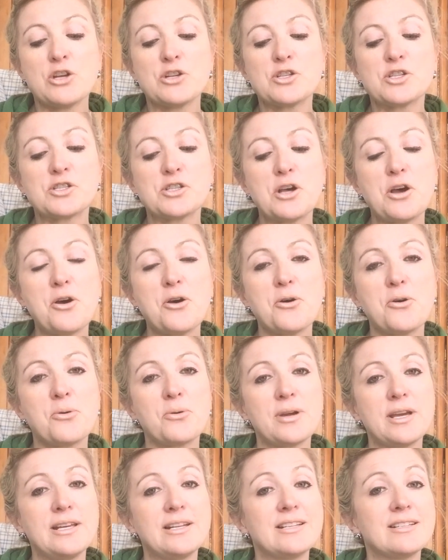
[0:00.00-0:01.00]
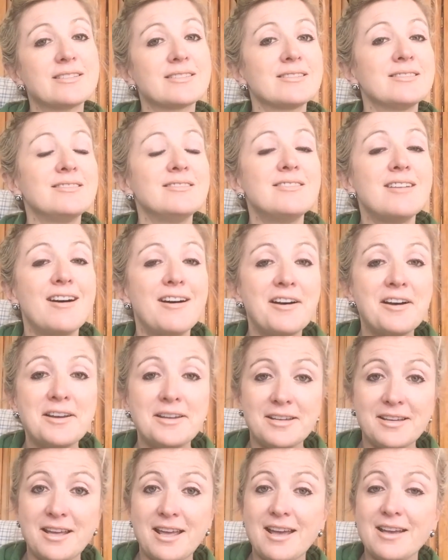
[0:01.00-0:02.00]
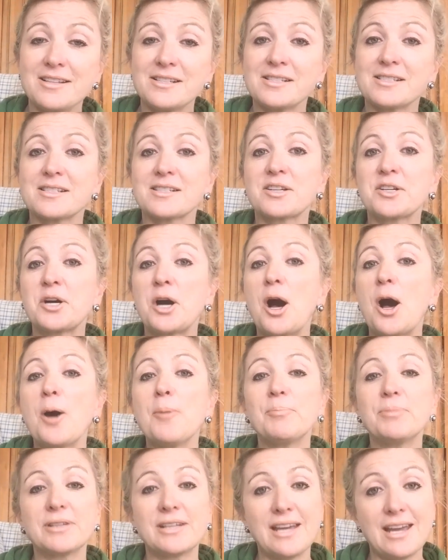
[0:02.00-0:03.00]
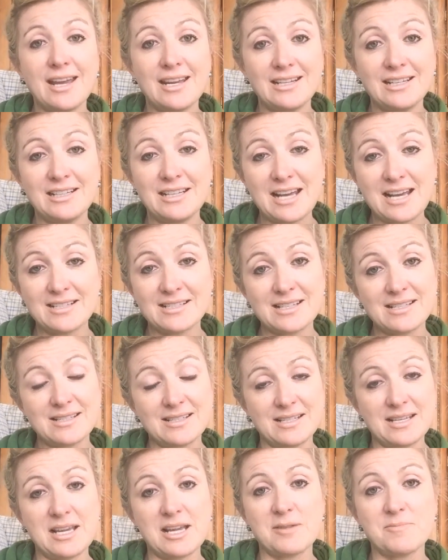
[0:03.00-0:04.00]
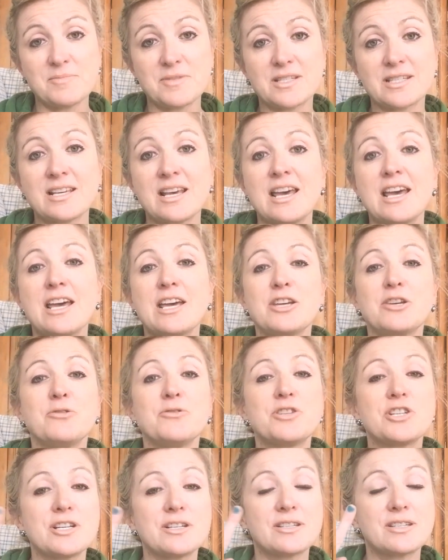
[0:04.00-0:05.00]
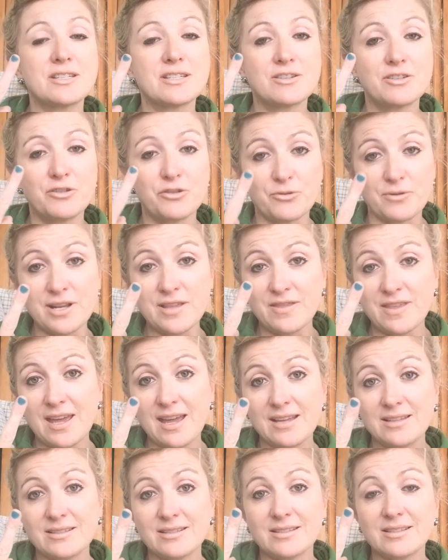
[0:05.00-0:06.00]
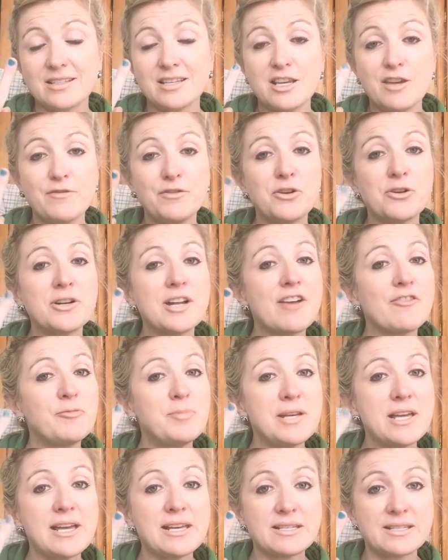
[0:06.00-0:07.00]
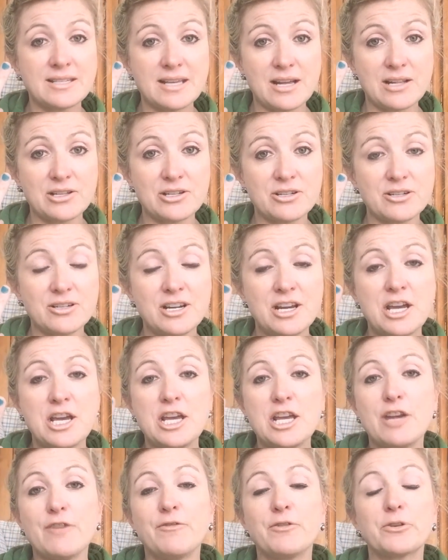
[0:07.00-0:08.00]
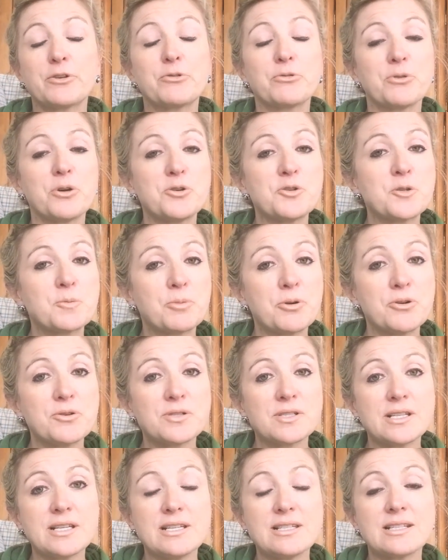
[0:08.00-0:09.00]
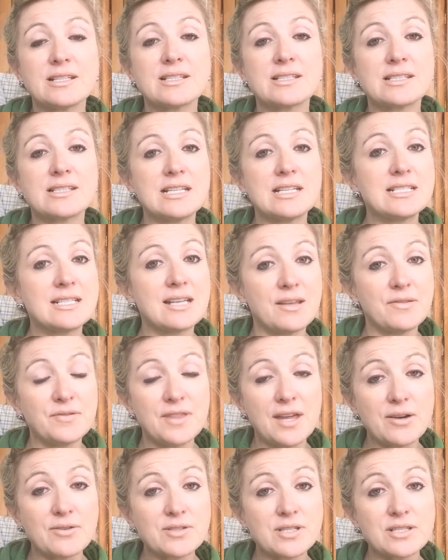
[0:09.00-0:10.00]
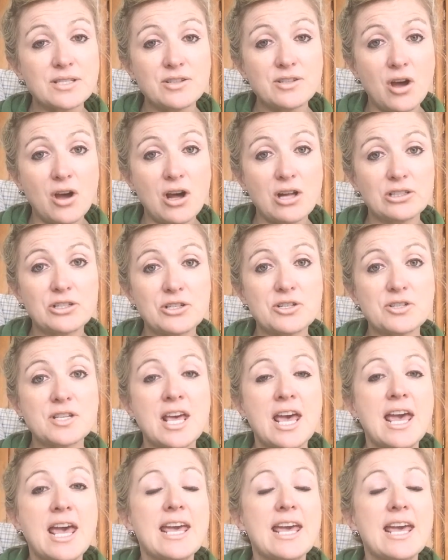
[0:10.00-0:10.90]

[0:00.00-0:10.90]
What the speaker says: So it is not as complicated as it seems. You just, three things. If you're an FBA seller, if your gross proceeds exceed $10,000,